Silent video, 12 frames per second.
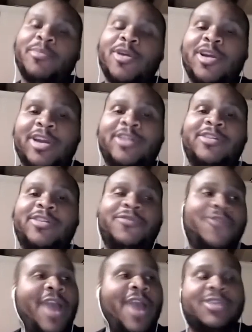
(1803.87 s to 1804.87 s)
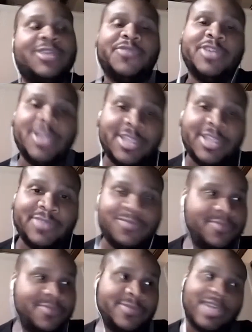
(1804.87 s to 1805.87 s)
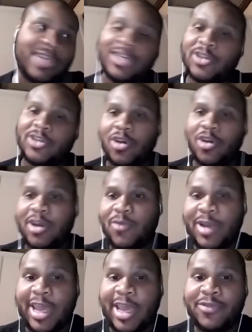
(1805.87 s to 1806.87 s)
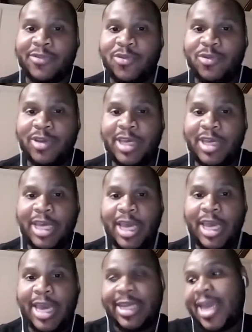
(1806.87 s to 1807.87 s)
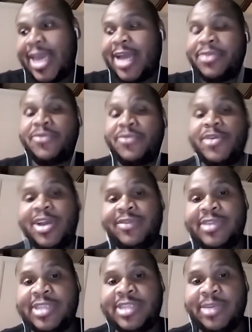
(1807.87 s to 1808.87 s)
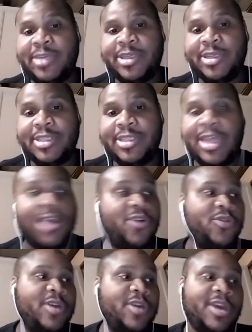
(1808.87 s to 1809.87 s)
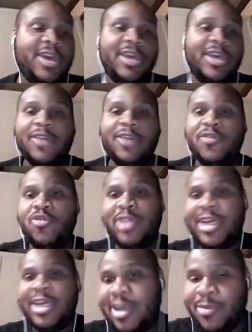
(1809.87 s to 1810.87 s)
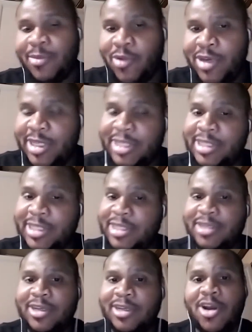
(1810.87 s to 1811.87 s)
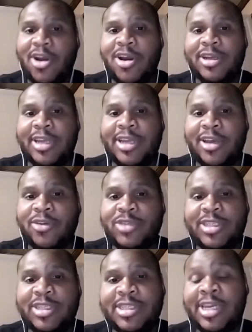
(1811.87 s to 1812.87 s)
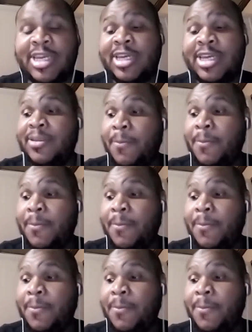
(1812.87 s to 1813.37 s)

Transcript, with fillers: burger and fries for your son, daughter, what have you, and they got three other siblings. Now, if you let young boy eat this shit in the car now, she's saying